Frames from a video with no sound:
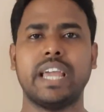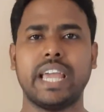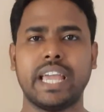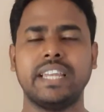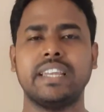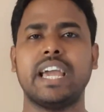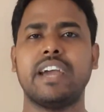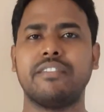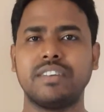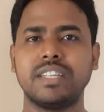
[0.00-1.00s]
in
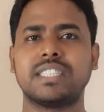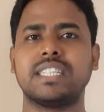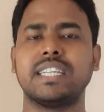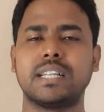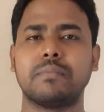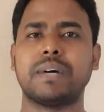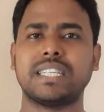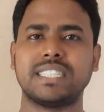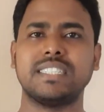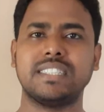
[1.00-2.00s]
every single
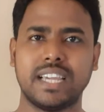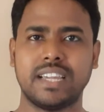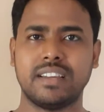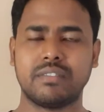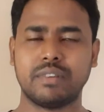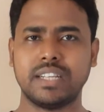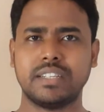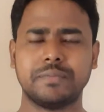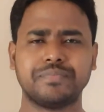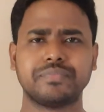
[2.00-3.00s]
passing day,
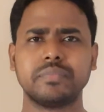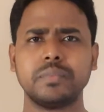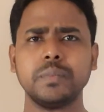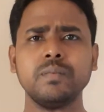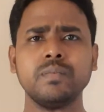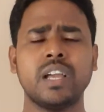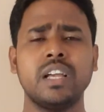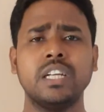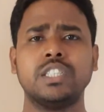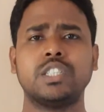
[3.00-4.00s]
right?
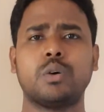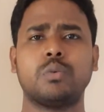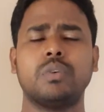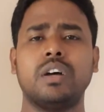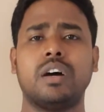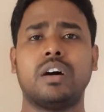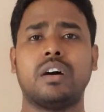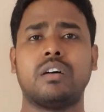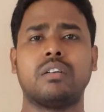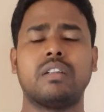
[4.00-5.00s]
So
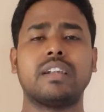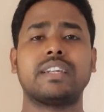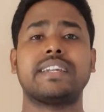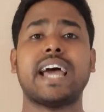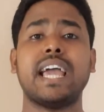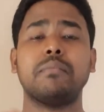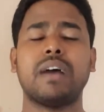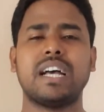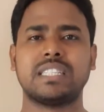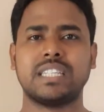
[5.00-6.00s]
time
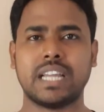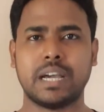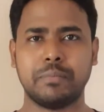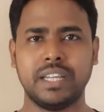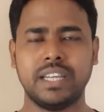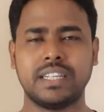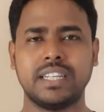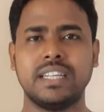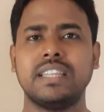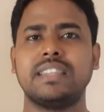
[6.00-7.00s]
has that
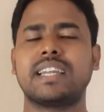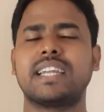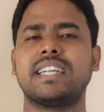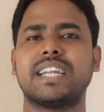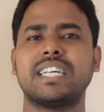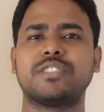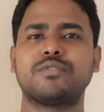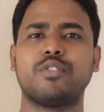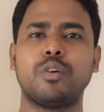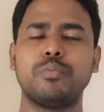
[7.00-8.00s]
ability that can
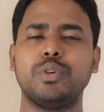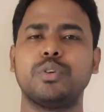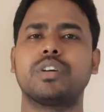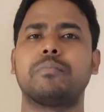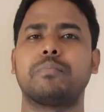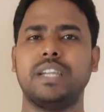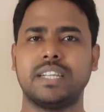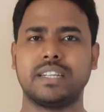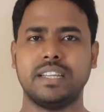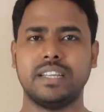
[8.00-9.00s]
transform you
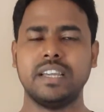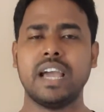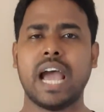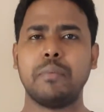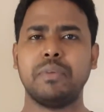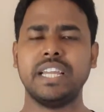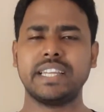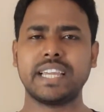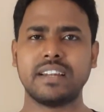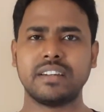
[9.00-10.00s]
completely. It
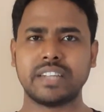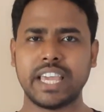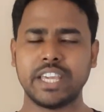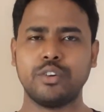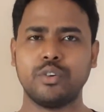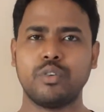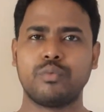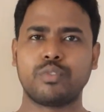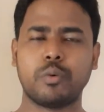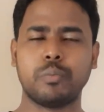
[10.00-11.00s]
can take you
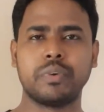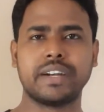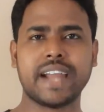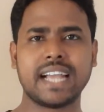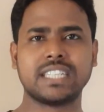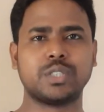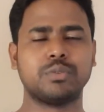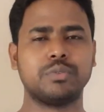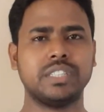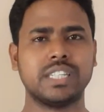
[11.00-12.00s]
from rags to
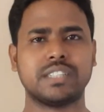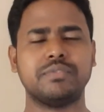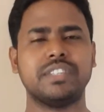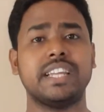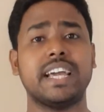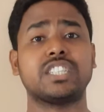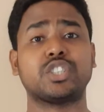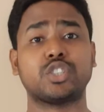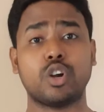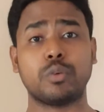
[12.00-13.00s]
riches within a
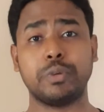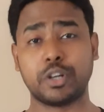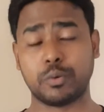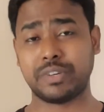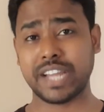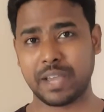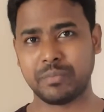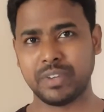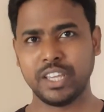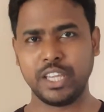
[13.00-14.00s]
short period of
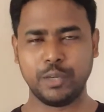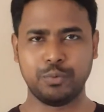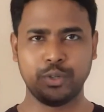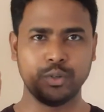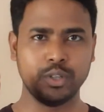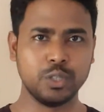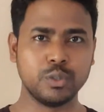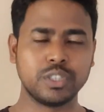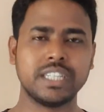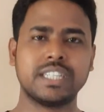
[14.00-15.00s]
time if you
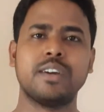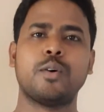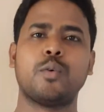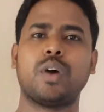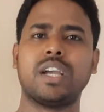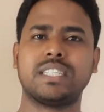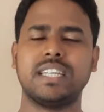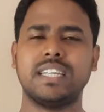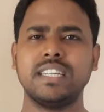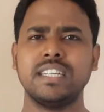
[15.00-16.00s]
use it
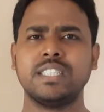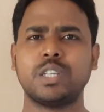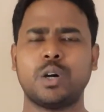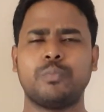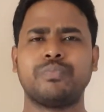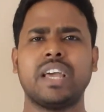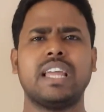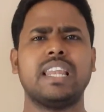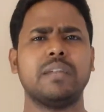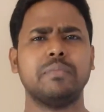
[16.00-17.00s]
wisely. So
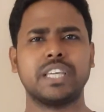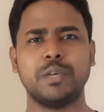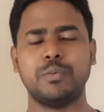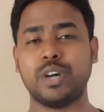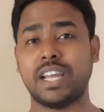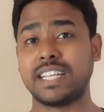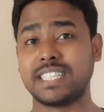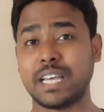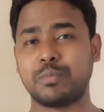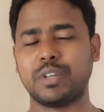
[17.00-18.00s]
let me give you an
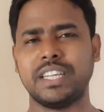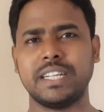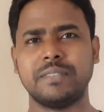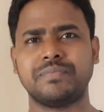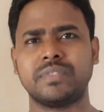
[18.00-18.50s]
example here.